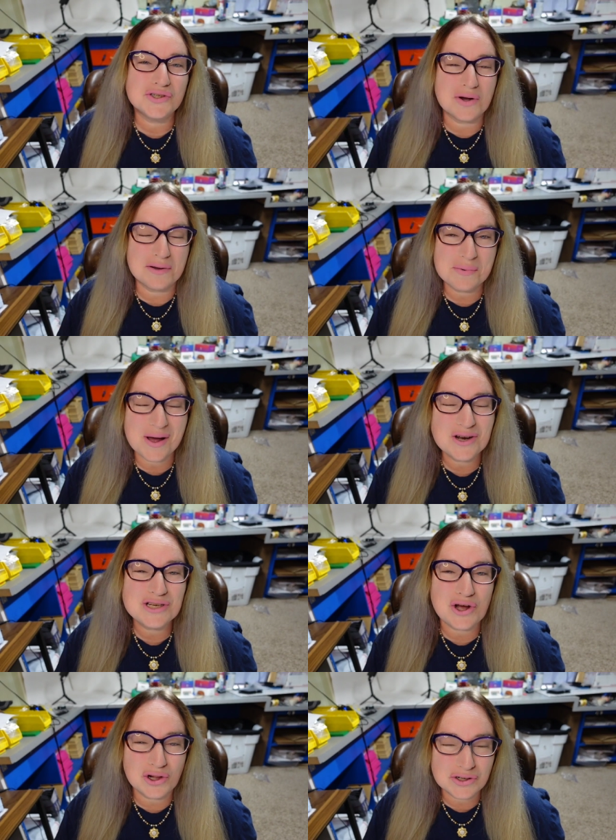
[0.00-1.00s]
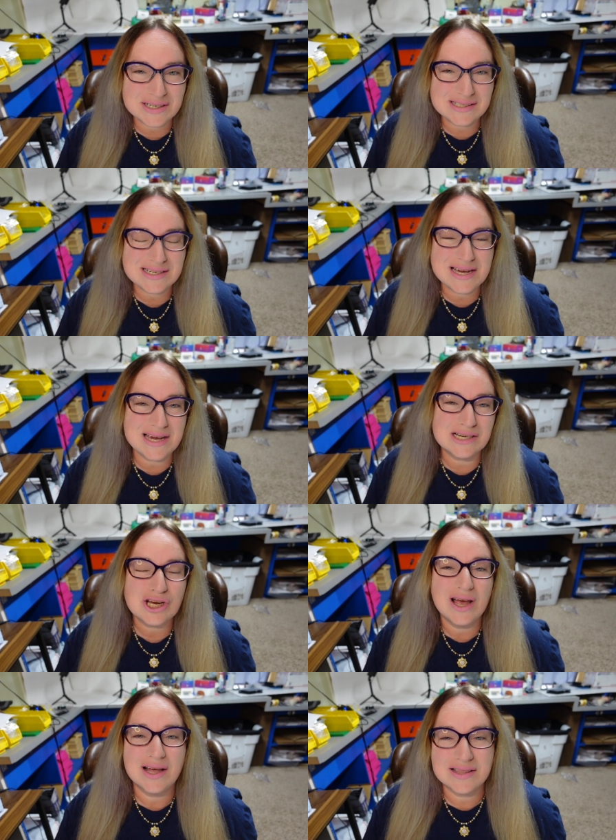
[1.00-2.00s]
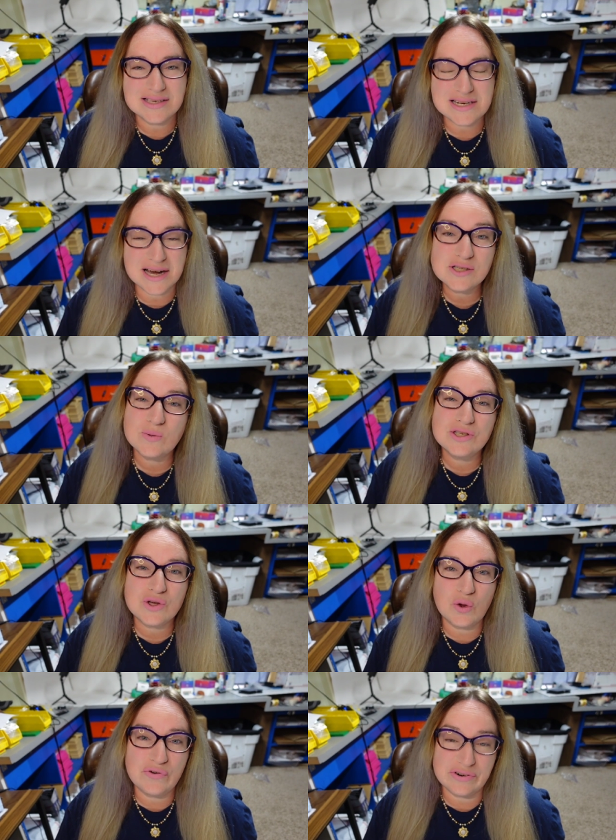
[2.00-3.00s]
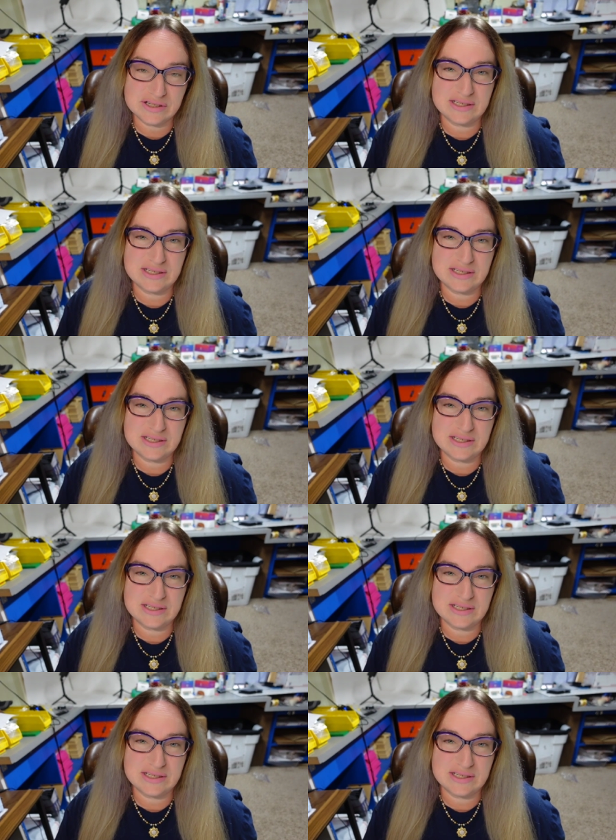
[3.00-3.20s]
so I'm about $1 into each, and this next one sold for